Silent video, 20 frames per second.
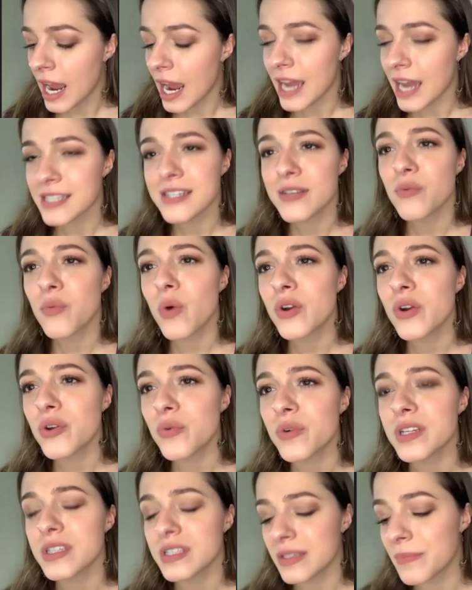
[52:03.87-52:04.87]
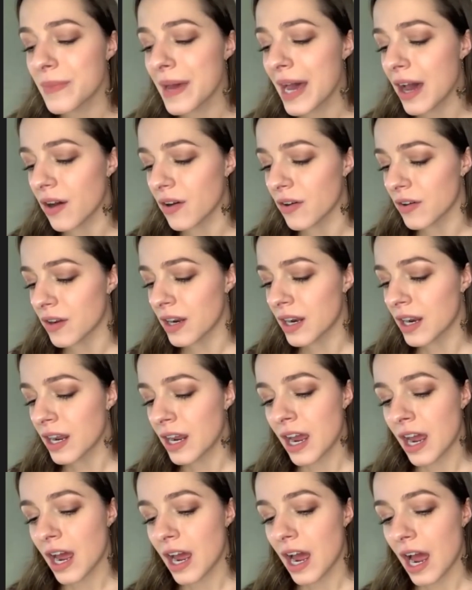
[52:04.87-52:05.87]
I said, wonder what it's about.
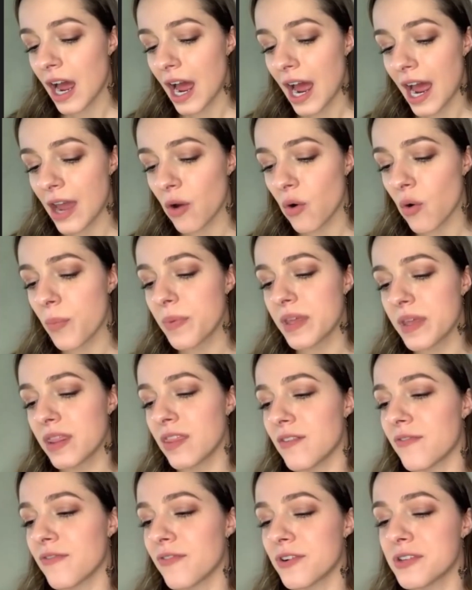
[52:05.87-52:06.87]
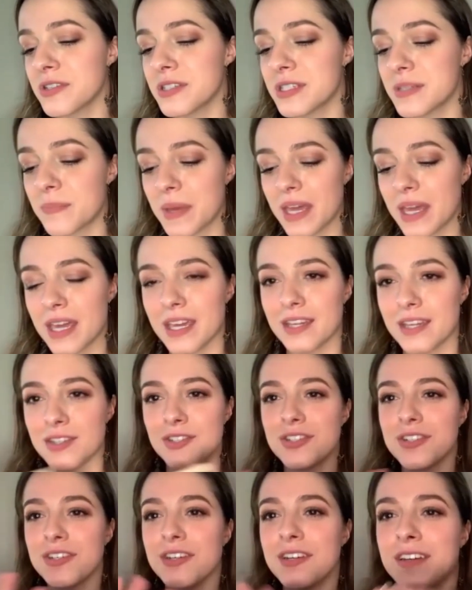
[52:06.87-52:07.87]
I opened the first
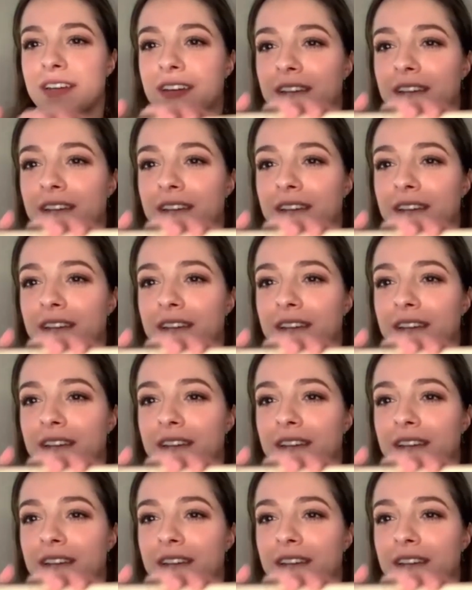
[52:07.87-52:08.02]
page.